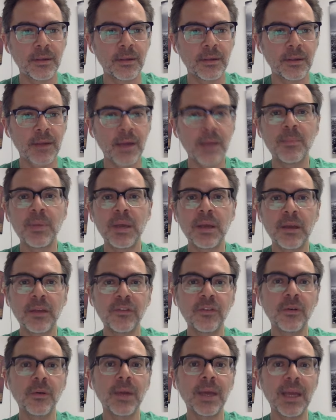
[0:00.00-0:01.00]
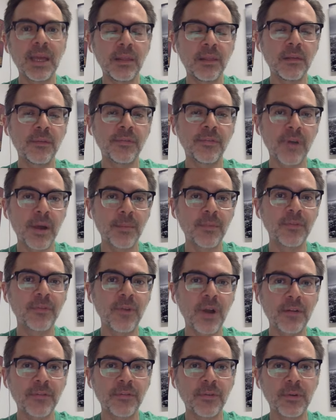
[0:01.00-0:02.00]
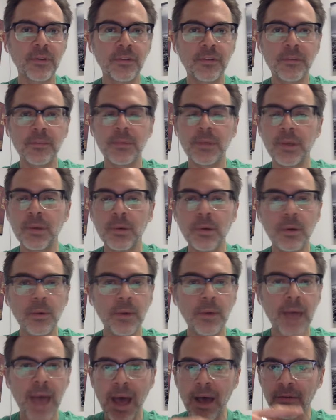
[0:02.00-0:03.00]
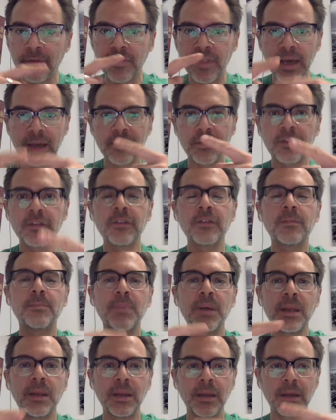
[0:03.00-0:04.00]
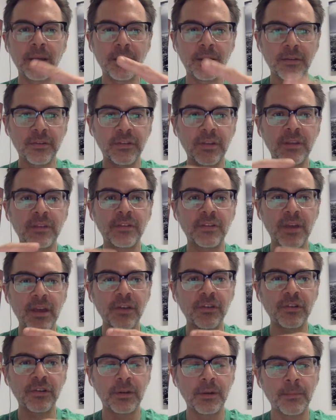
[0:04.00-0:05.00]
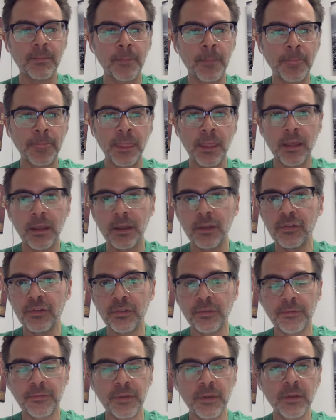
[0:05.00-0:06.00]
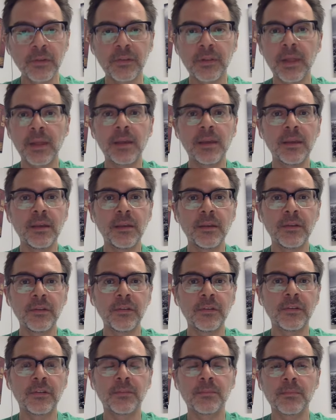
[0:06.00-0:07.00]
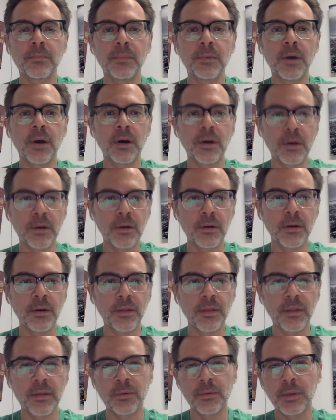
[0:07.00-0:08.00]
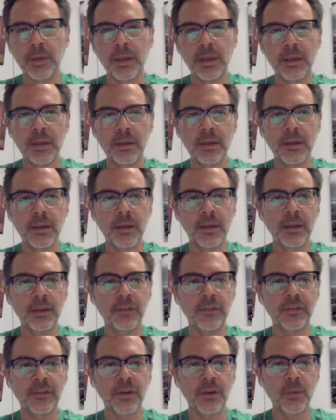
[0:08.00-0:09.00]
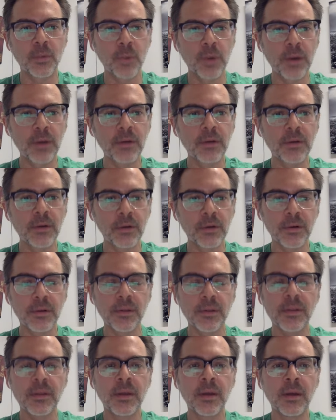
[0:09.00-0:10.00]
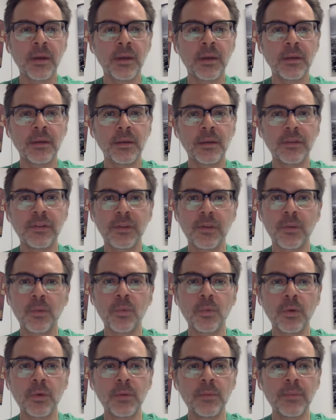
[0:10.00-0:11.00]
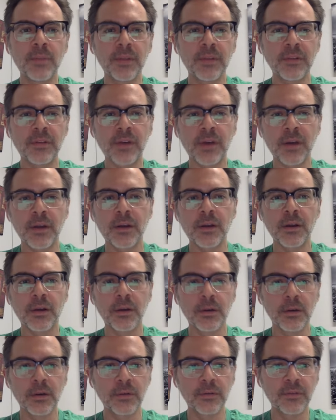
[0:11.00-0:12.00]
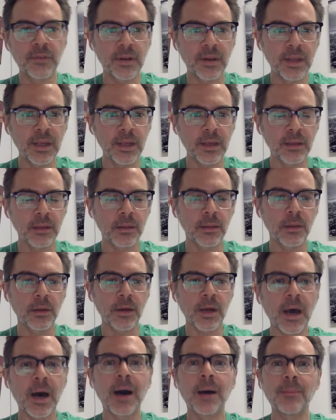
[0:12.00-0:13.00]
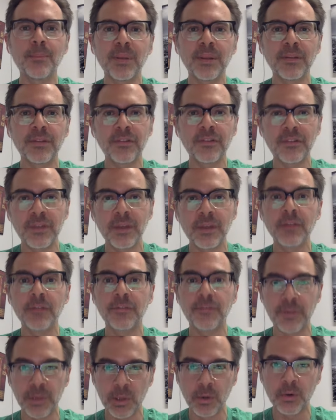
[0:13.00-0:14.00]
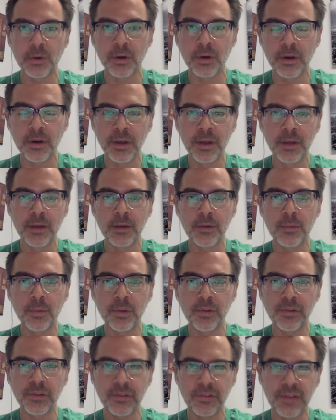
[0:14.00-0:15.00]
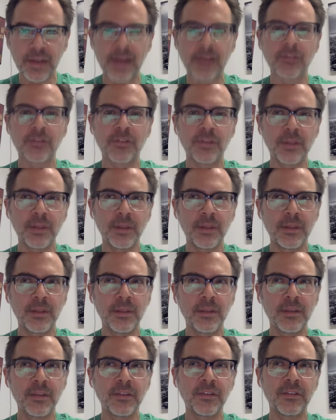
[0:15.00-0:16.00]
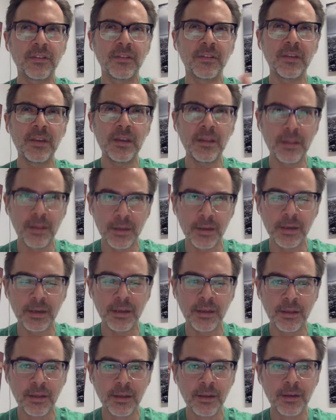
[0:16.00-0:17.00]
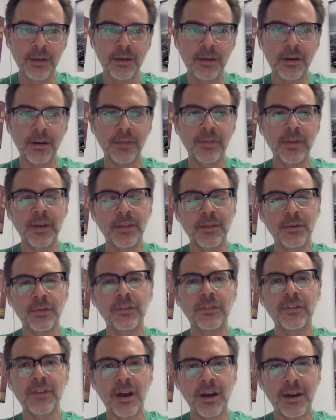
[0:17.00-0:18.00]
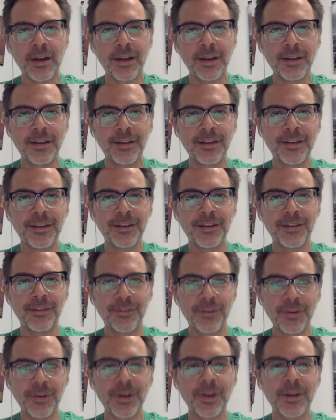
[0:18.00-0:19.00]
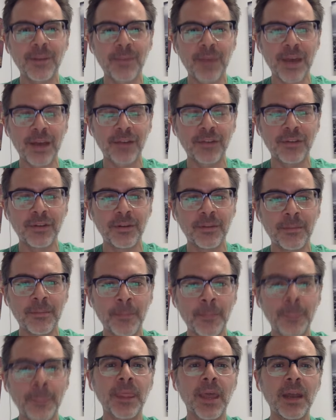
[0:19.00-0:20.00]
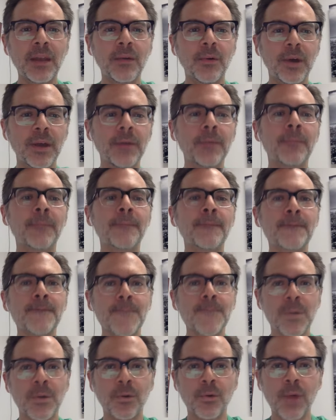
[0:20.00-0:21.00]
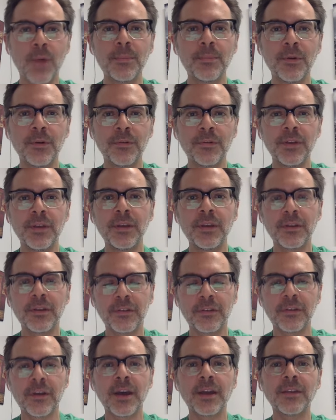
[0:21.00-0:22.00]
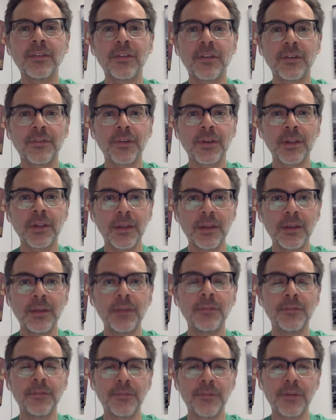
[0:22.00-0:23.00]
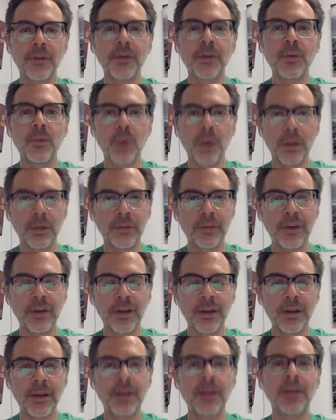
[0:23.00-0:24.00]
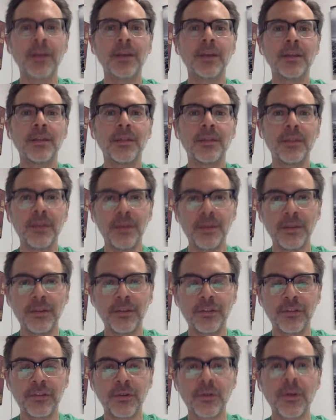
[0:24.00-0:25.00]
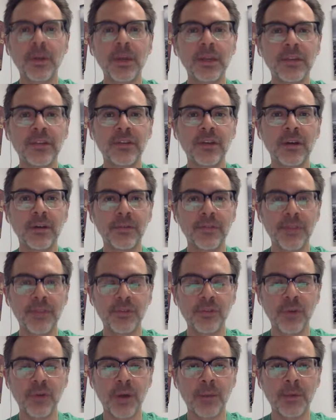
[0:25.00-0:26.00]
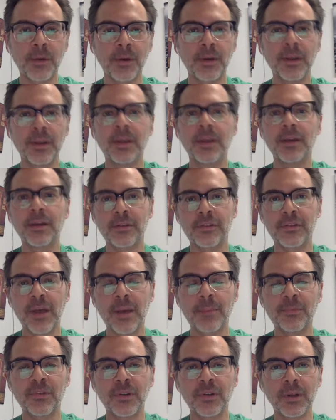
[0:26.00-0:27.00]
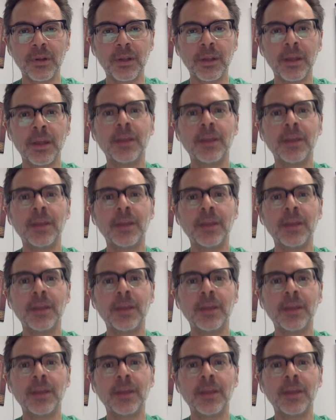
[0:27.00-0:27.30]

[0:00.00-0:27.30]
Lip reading: And because you're in the frame of reference, you don't have that spinning sensation. He just feels like he's on Earth, only it's a weird Earth. He's in a room that's kind of curved, and he can look up and see the floor, which is actually the ceiling on the other side, if you can imagine. Anyway, great movie, scientifically very well done. The story itself, the drama, exceptional.